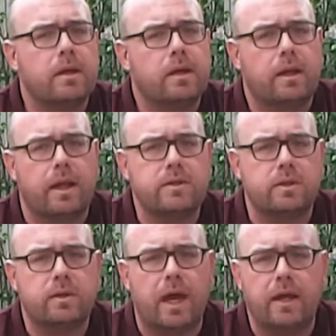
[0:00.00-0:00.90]
And that's
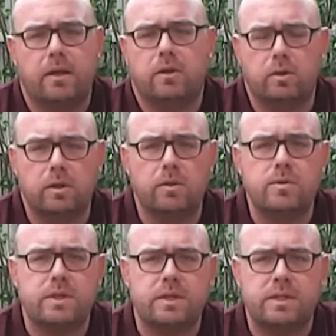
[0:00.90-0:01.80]
okay. You'll
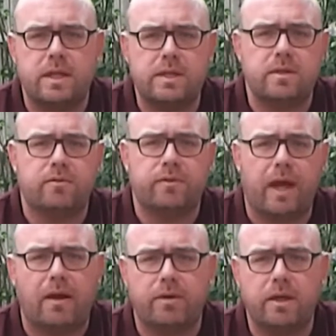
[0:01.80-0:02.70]
lose a season of
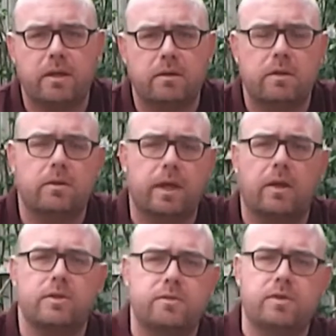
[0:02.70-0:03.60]
flowering, you get
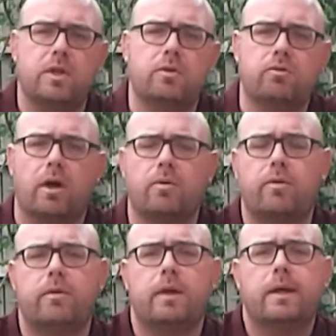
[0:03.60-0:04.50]
lots of new
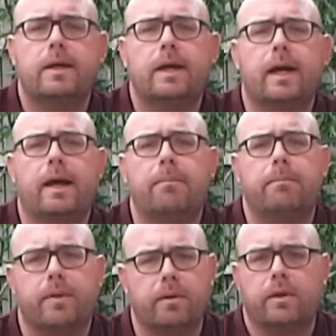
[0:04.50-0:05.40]
growth,
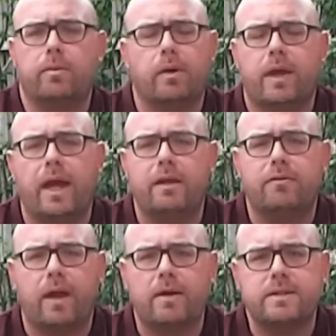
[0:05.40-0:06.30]
that you won't get any
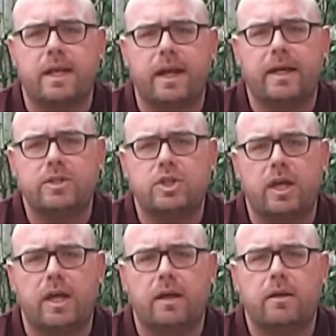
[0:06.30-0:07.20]
flowers that next
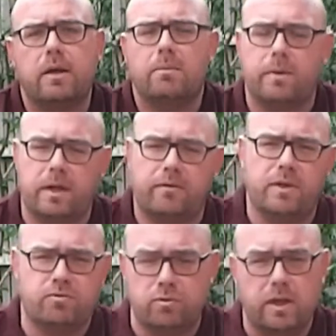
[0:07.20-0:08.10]
year. But if
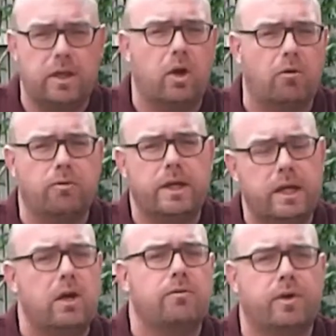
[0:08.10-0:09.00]
it's really got
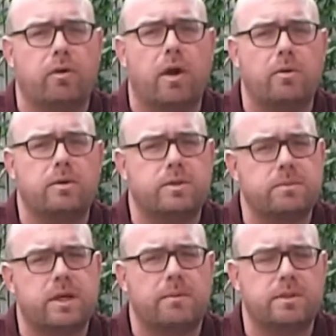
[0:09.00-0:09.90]
really overgrown,
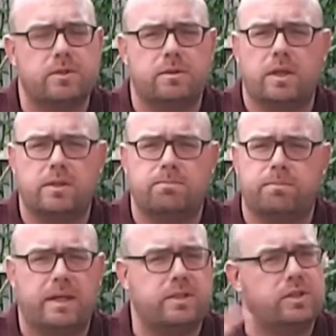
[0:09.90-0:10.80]
sometimes it's
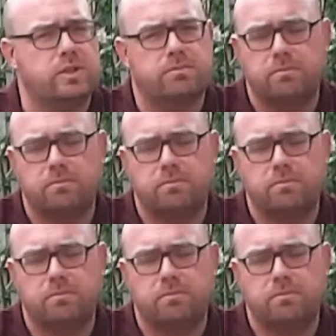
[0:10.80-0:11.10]
best to just